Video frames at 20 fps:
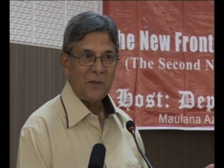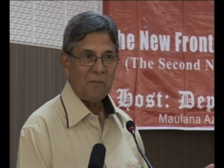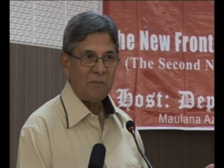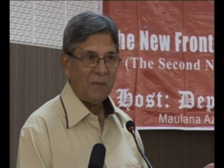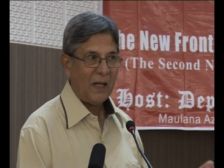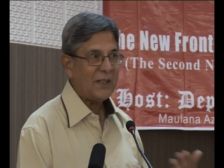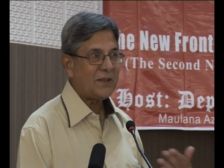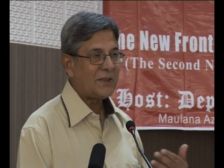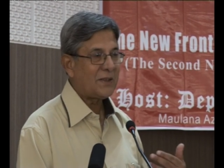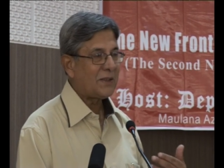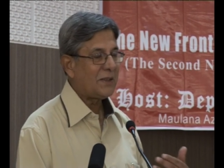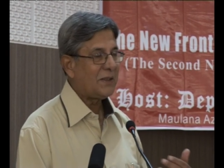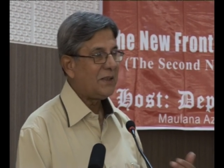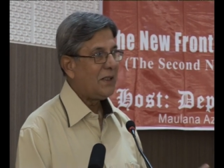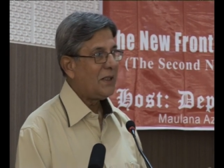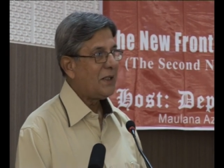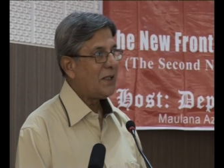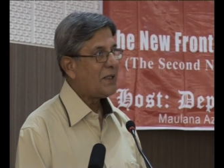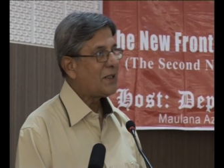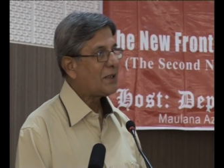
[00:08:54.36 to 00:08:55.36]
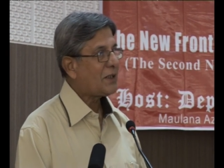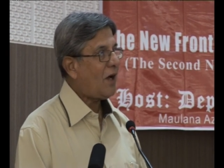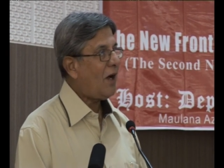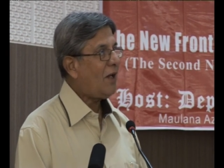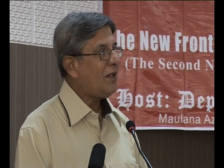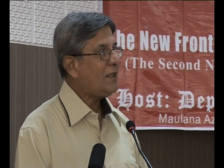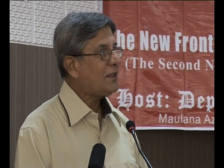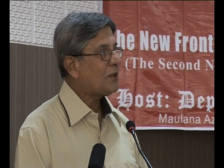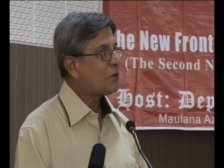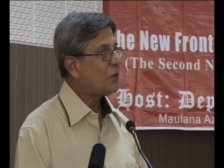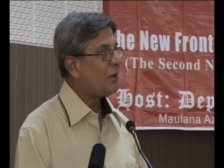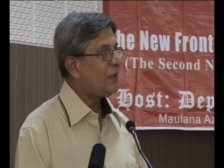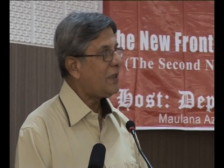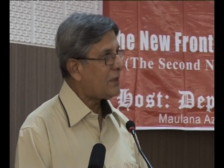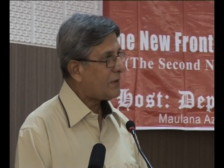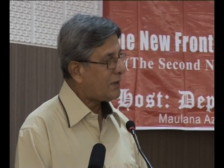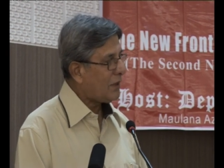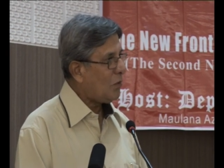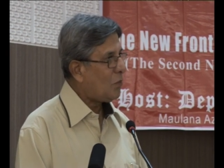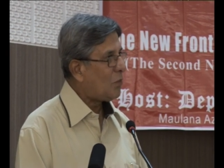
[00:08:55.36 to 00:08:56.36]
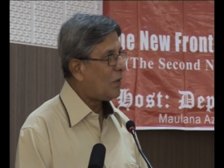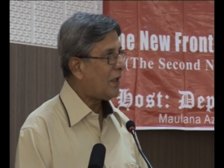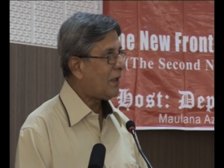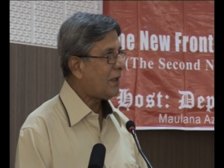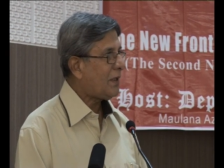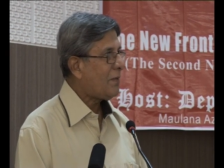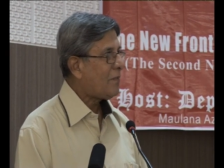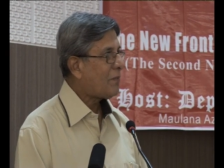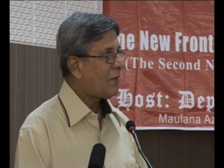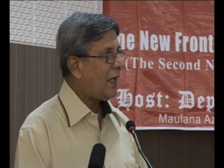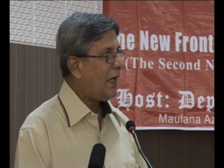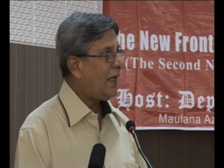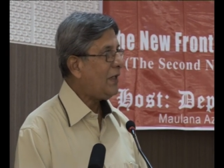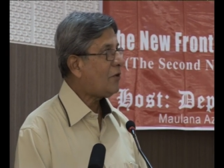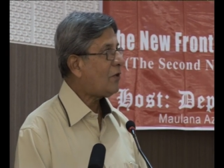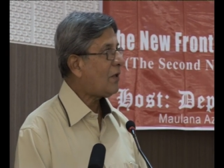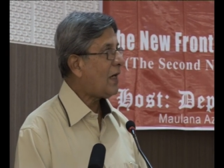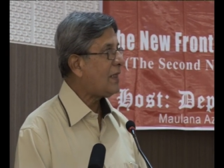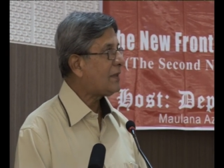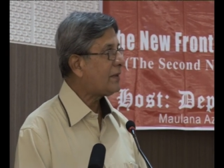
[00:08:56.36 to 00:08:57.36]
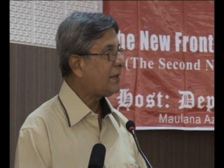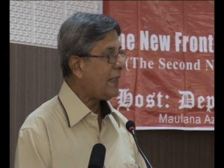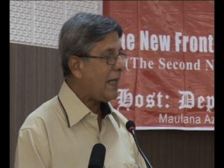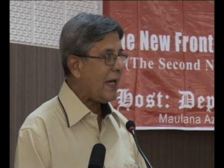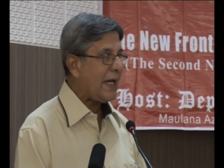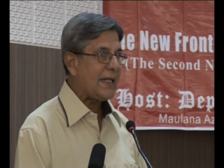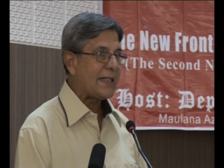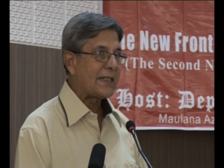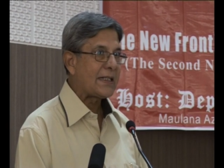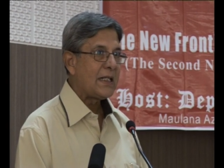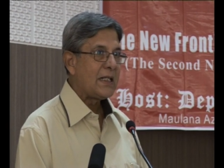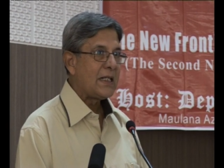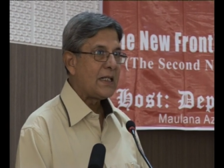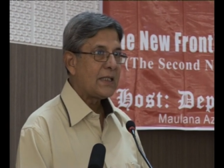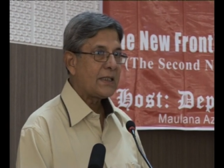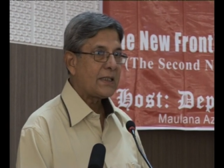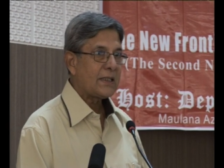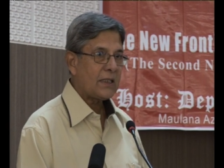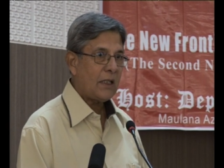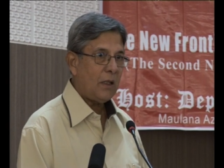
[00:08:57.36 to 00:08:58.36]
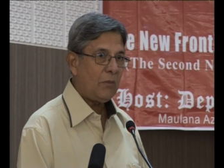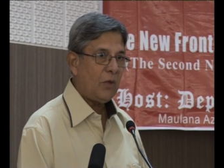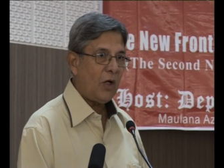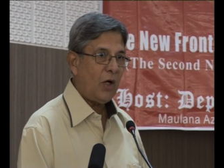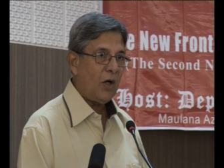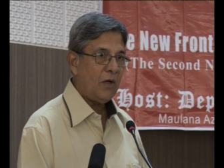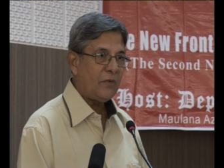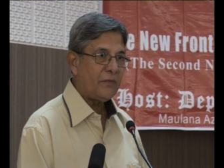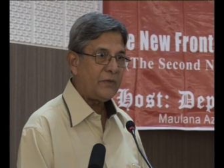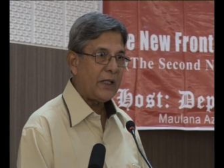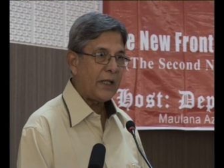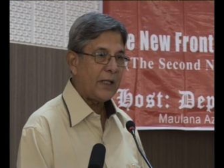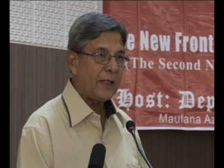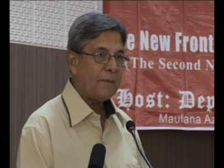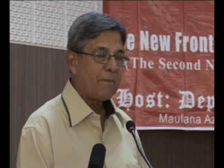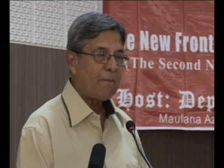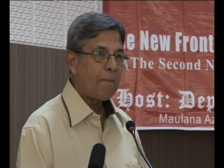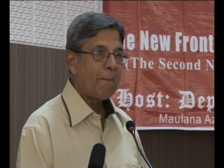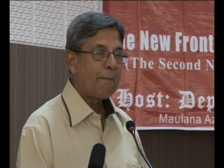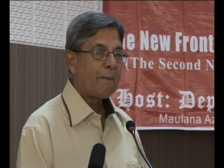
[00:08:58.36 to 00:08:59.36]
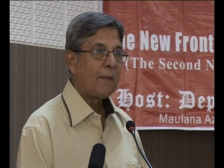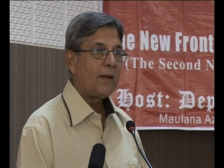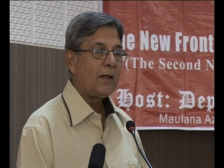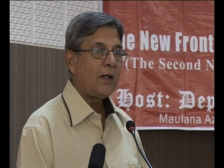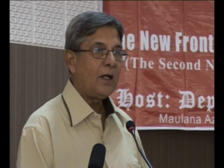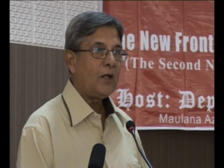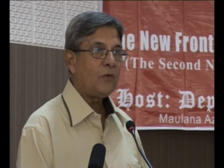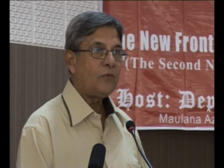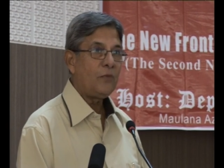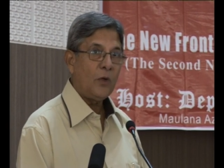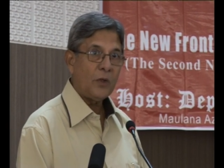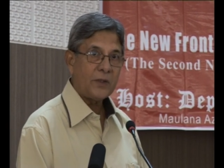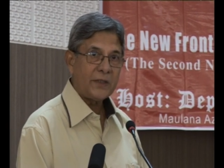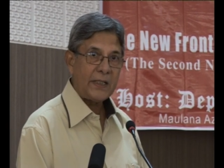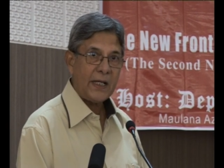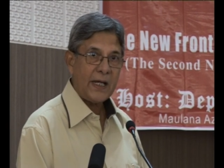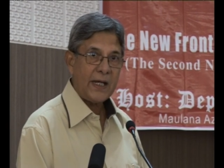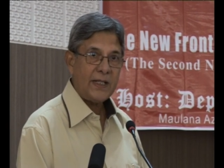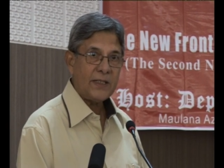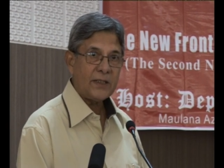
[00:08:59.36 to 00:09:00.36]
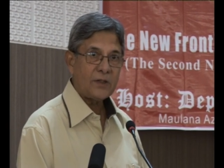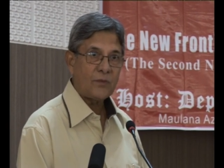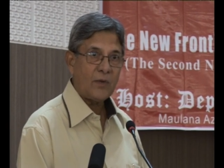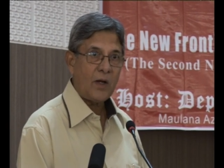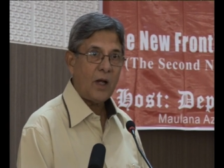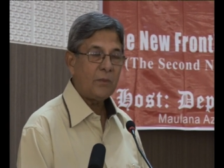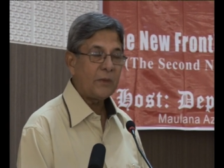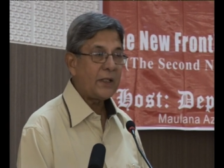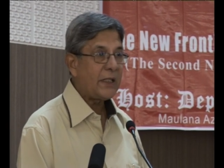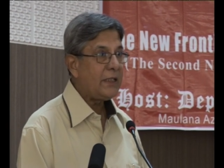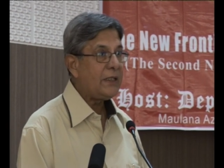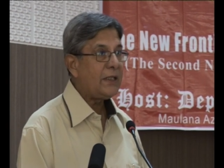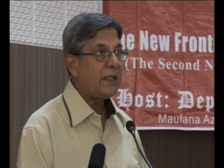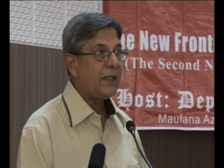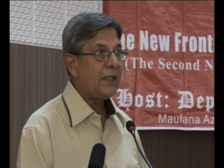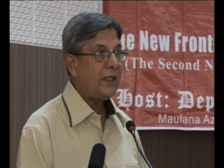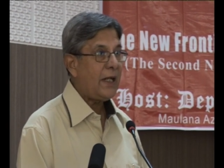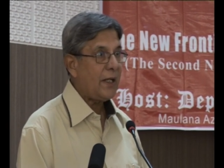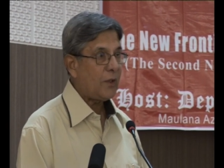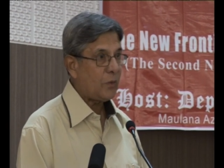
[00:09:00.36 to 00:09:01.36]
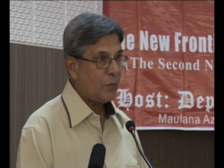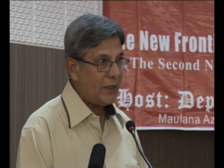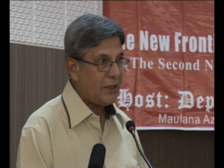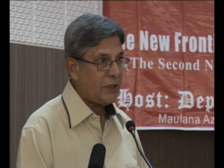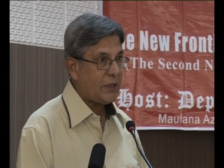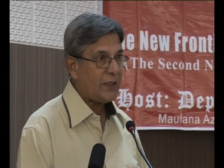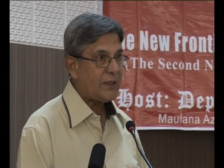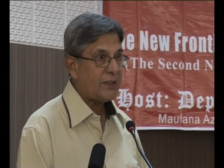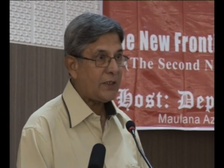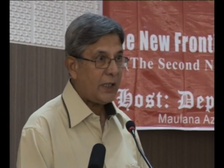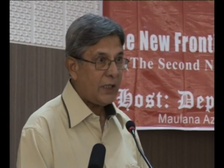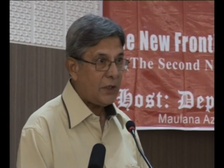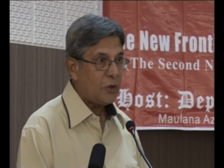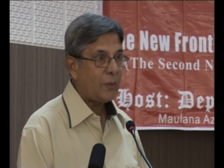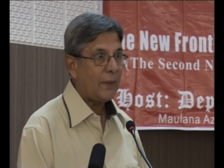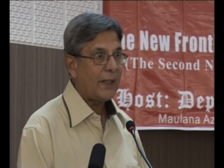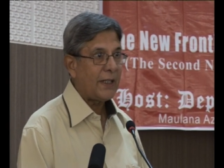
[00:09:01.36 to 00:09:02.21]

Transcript: but uh, scholars could still work and translate some of the uh, folk tales from Indian languages into